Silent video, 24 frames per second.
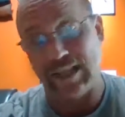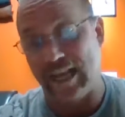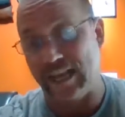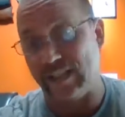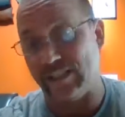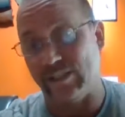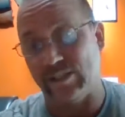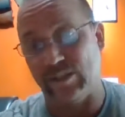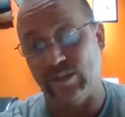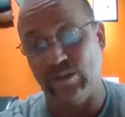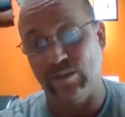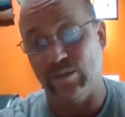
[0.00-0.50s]

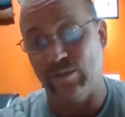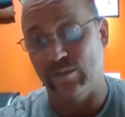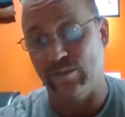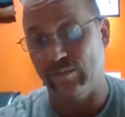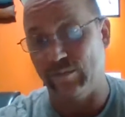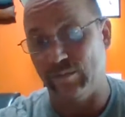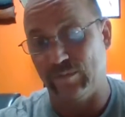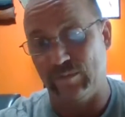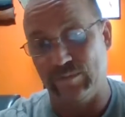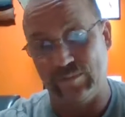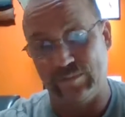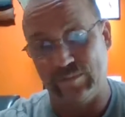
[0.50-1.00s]
Last
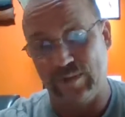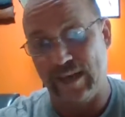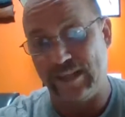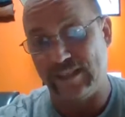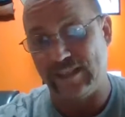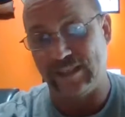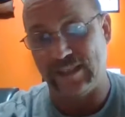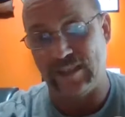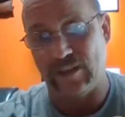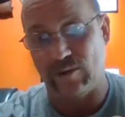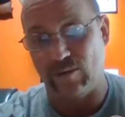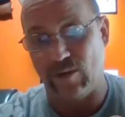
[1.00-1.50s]
two
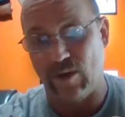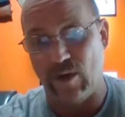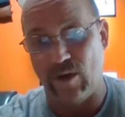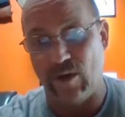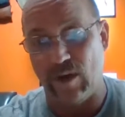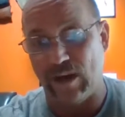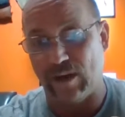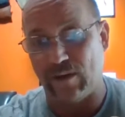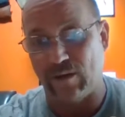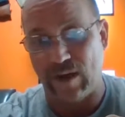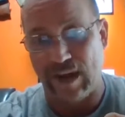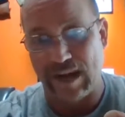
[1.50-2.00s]
races in a row,
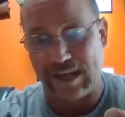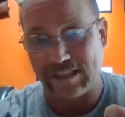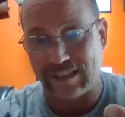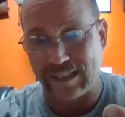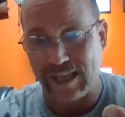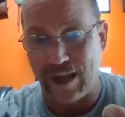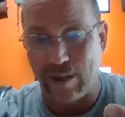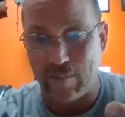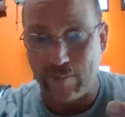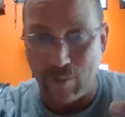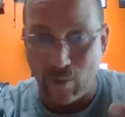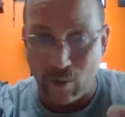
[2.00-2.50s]
I
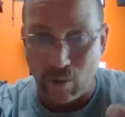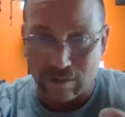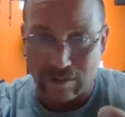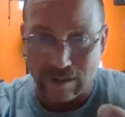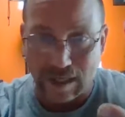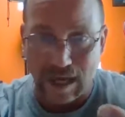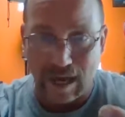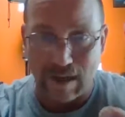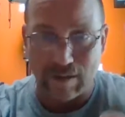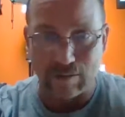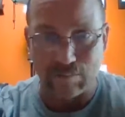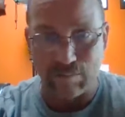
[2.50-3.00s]
crashed out both
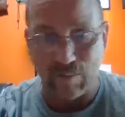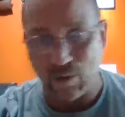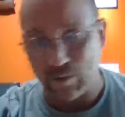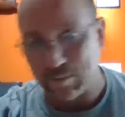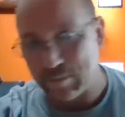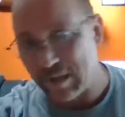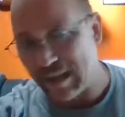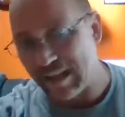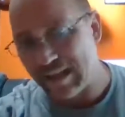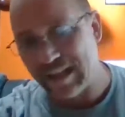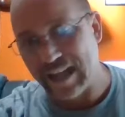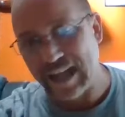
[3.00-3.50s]
times.
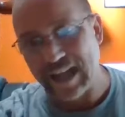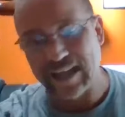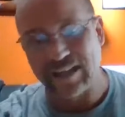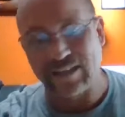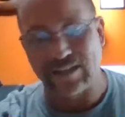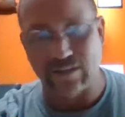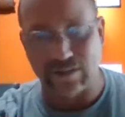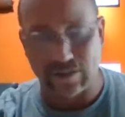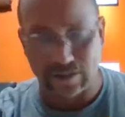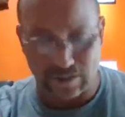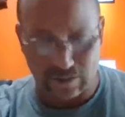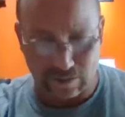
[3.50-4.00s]
Both my
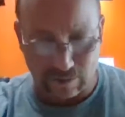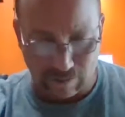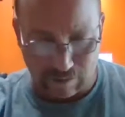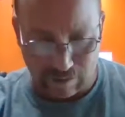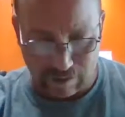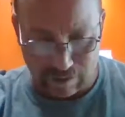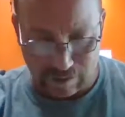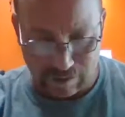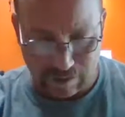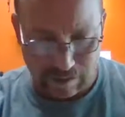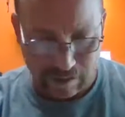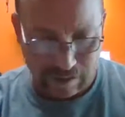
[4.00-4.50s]
legs are
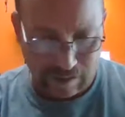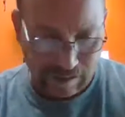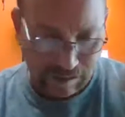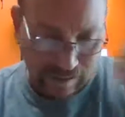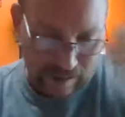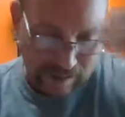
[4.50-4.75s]
destroyed.